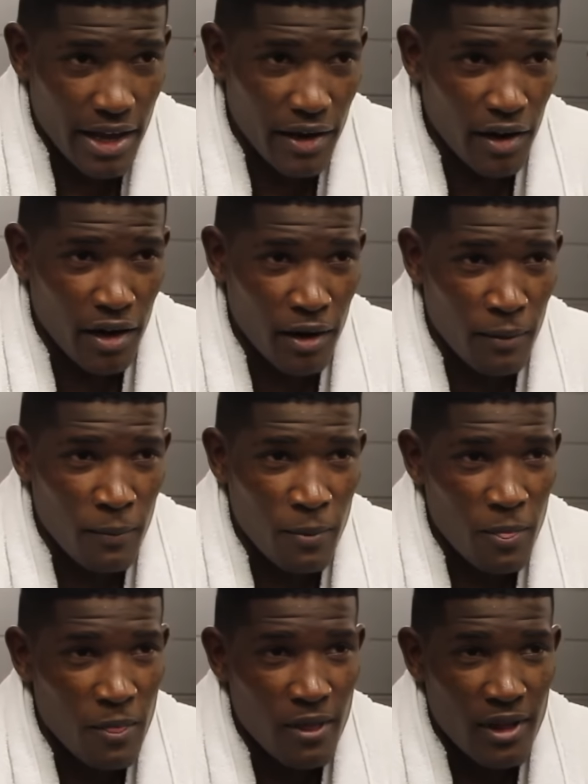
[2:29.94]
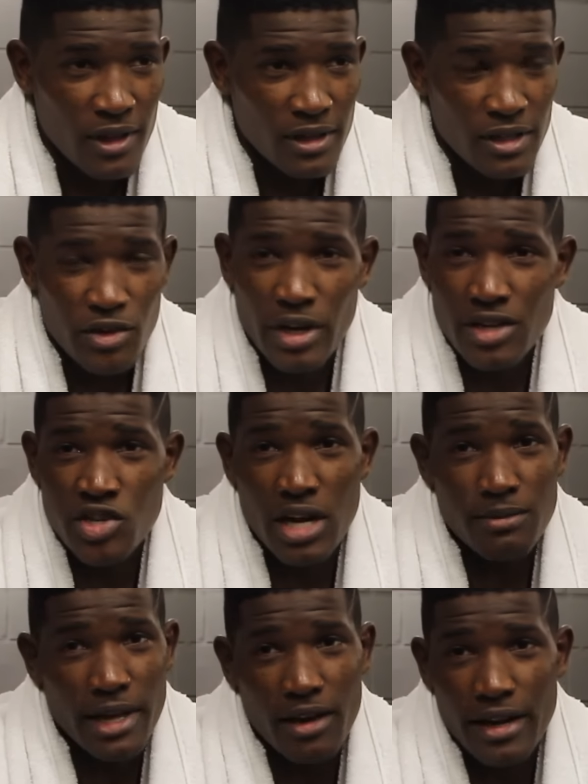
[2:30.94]
and um, you gotta
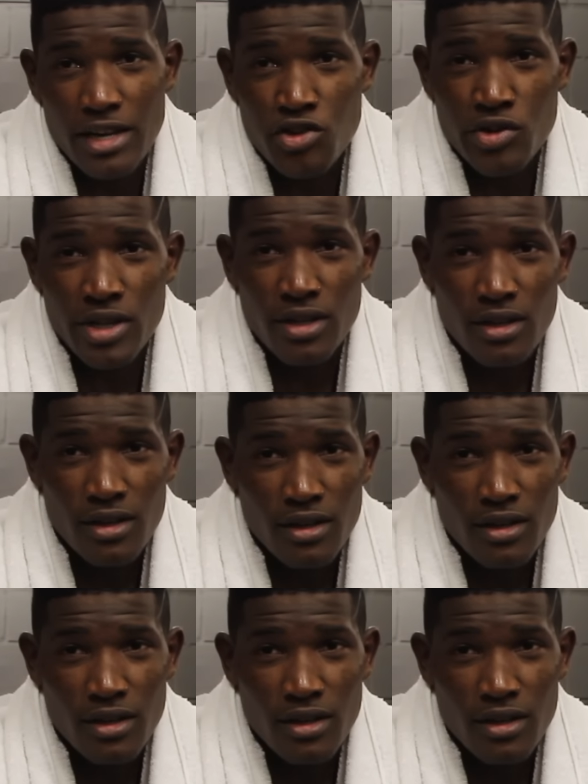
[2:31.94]
chop down that tree.